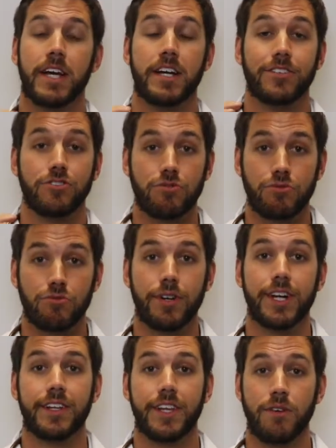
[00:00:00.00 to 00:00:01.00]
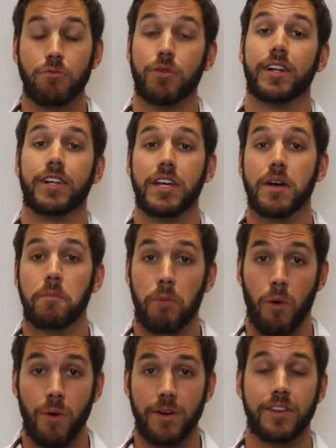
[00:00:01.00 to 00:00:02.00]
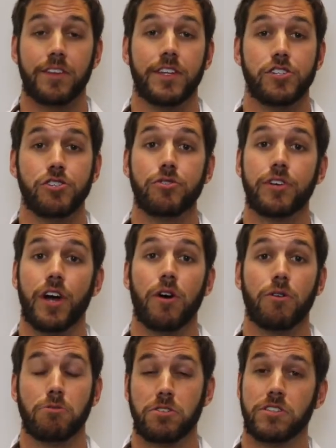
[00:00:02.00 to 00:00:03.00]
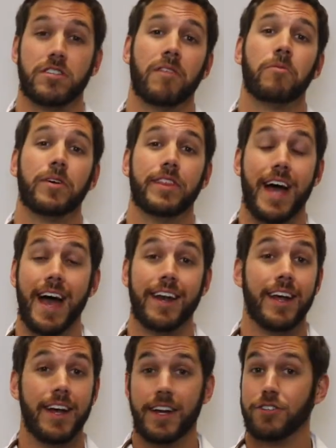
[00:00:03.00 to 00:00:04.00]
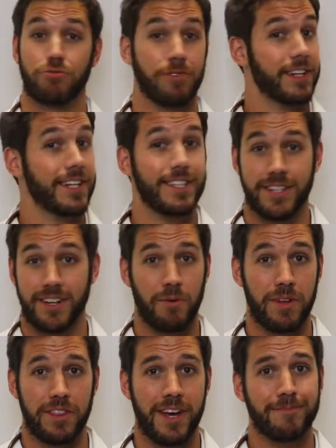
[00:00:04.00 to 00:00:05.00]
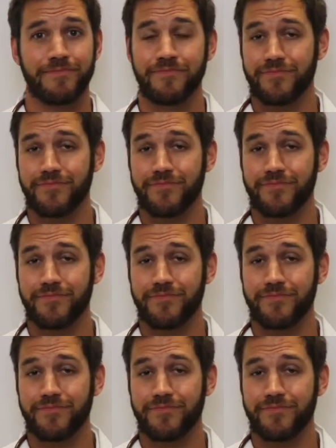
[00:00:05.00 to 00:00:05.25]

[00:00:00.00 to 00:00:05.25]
it is really, really important that you go to someone that is realistic with you.